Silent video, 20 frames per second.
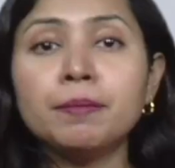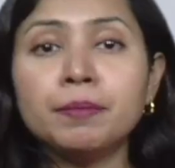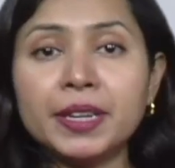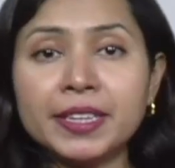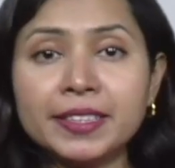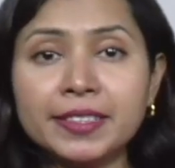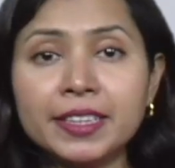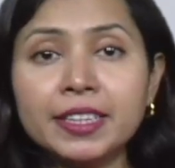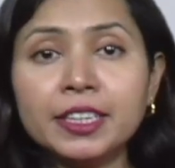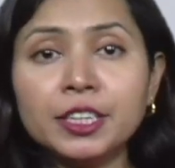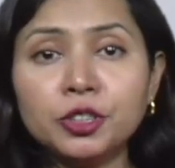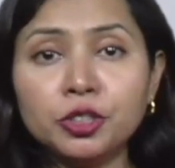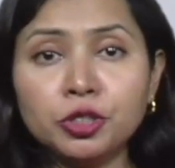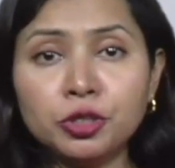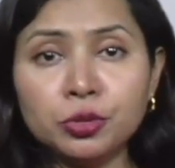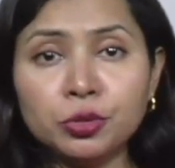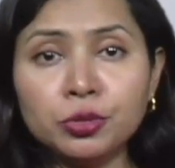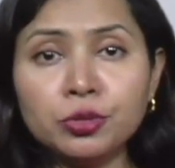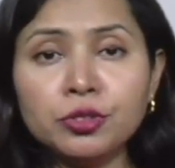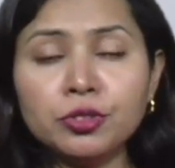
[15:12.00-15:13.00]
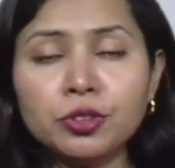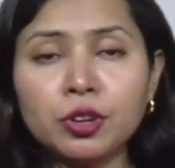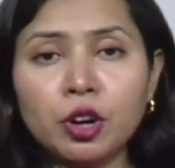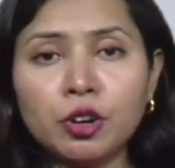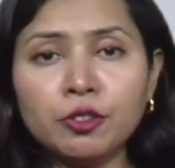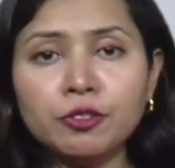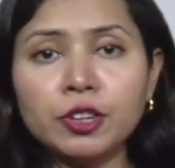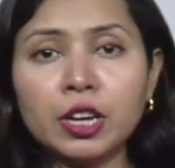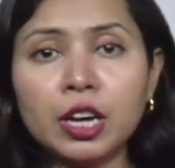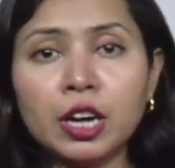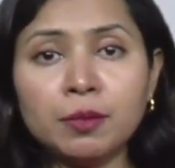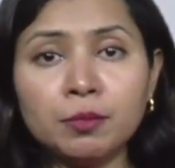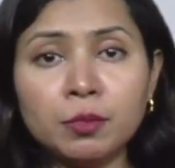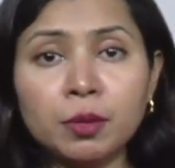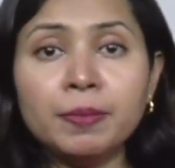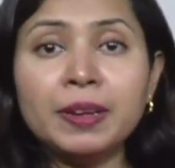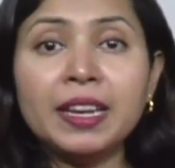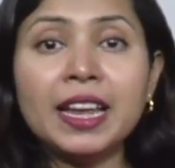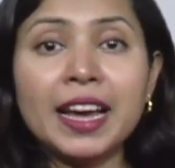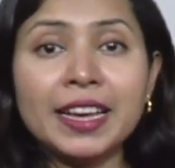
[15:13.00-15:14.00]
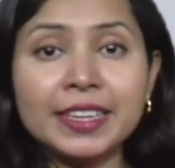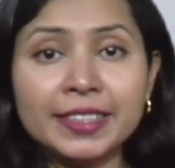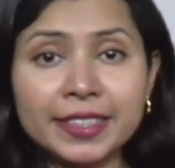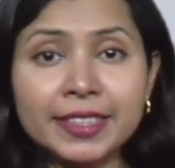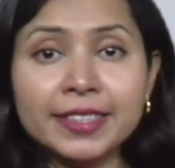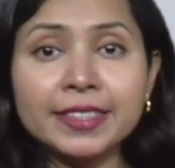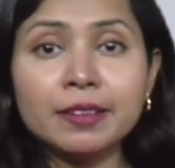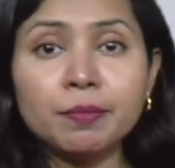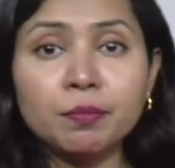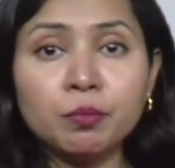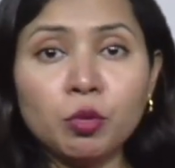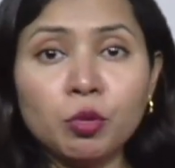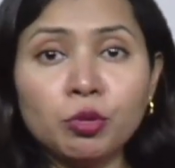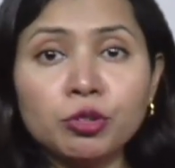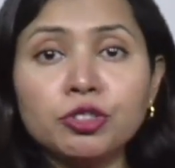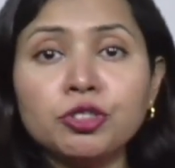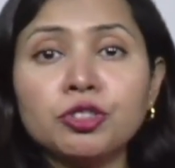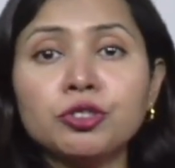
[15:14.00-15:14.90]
pressing issues of mobilizing support